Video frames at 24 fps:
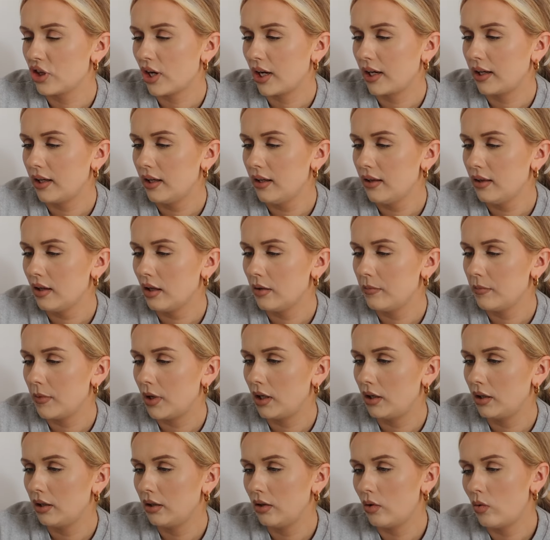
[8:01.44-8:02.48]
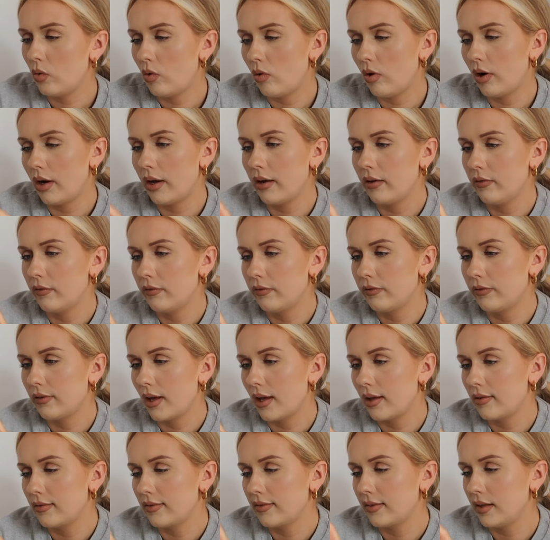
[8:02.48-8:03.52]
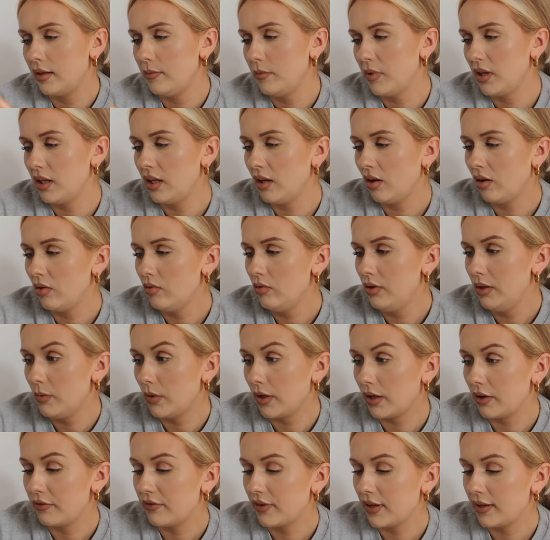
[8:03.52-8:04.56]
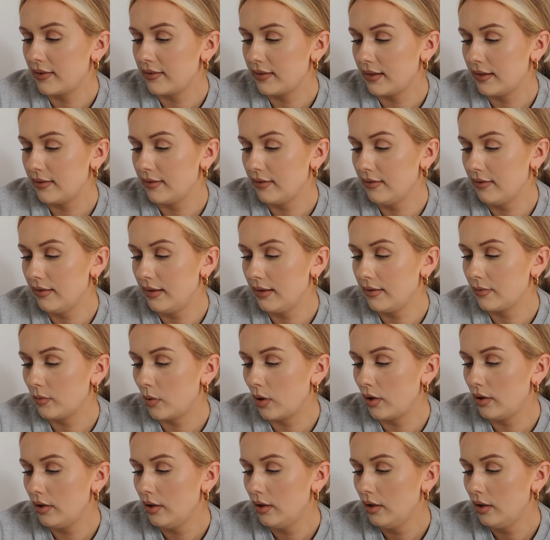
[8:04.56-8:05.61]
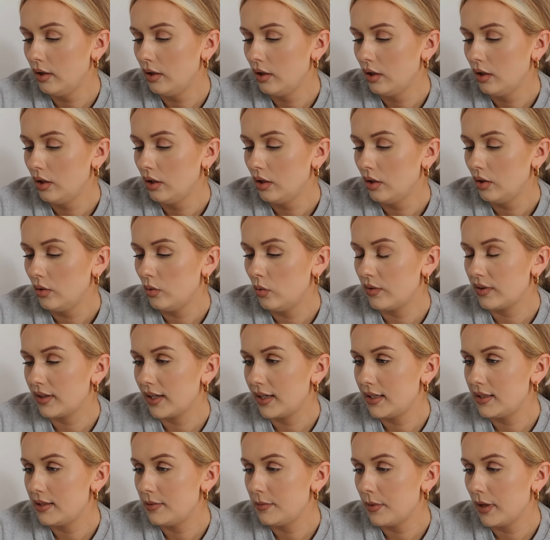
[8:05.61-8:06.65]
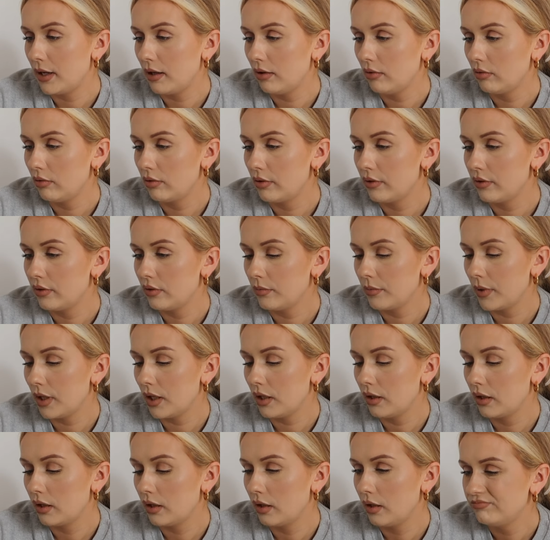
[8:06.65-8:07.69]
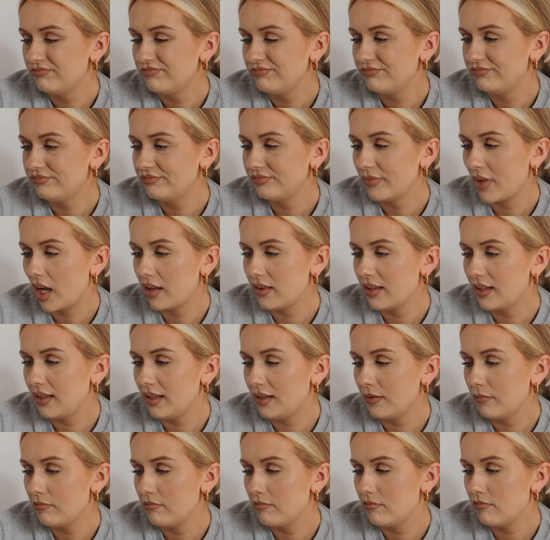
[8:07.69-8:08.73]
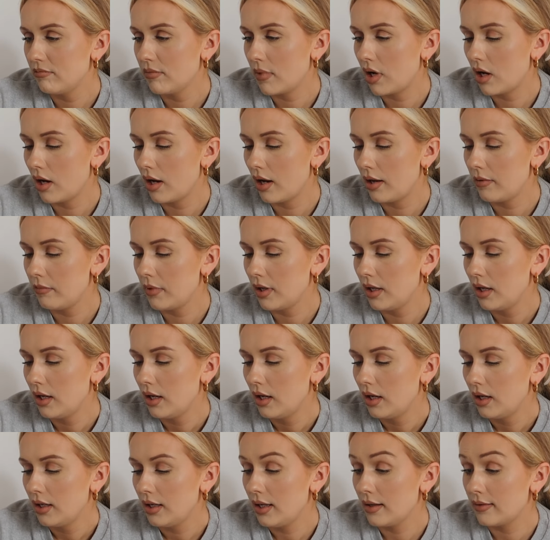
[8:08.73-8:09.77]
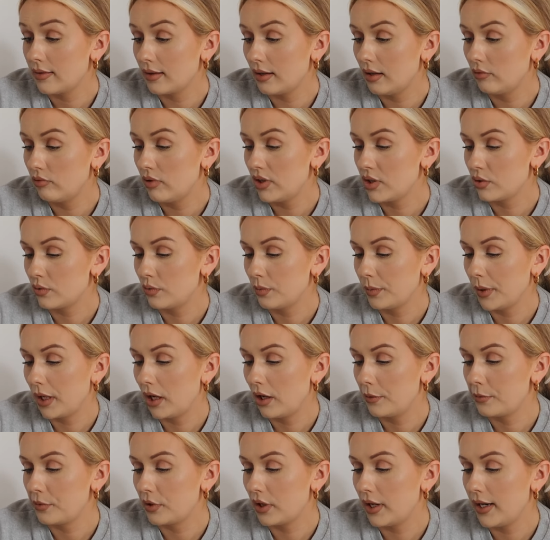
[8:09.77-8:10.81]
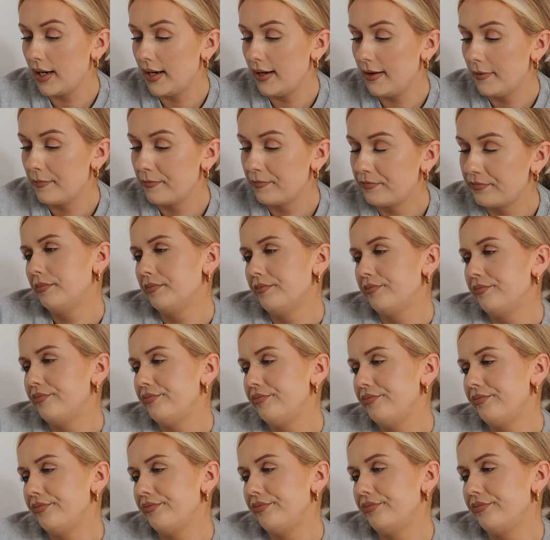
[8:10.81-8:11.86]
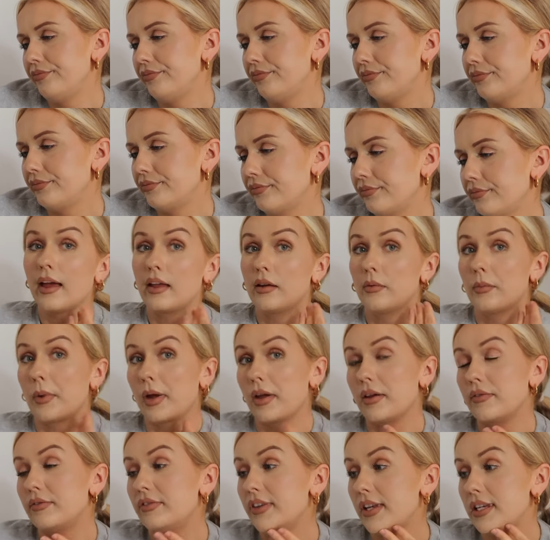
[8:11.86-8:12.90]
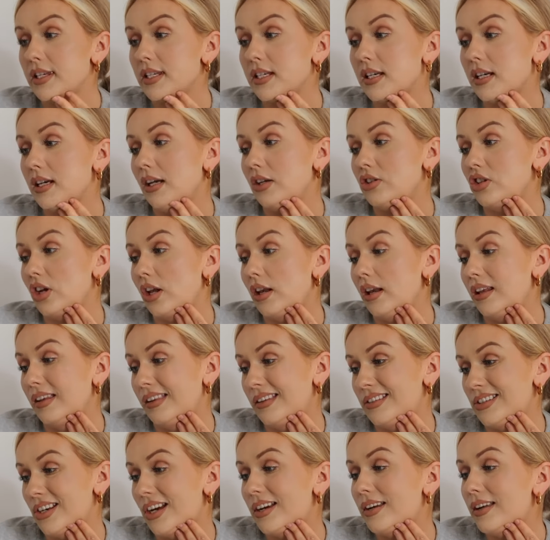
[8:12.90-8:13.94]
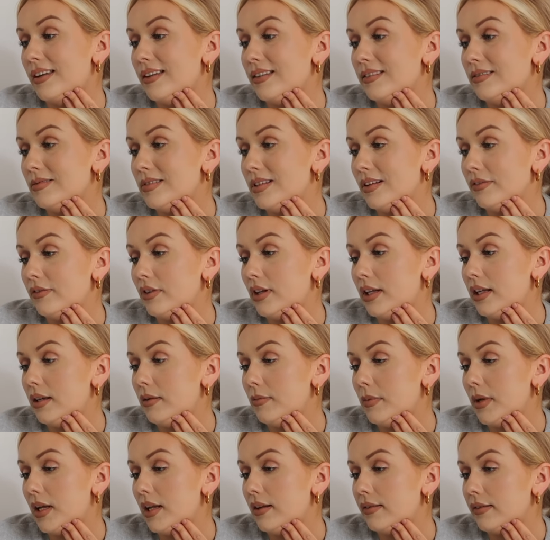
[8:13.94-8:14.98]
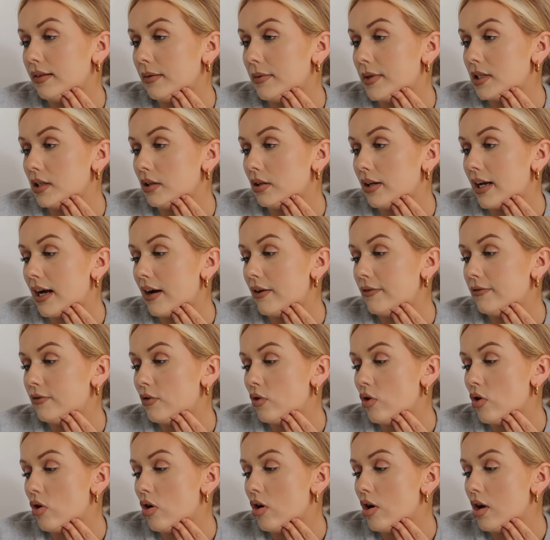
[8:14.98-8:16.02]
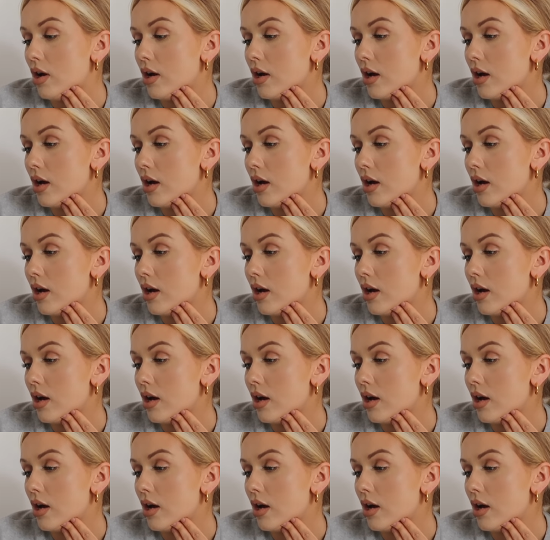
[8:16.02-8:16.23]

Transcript: jacket that I might quite fancy but the only one I fancy is this one oh it's 80 pounds it's not bad mm, I think it might be yes original Burberry mm. anyway vintage leather jackets will definitely be something to look out for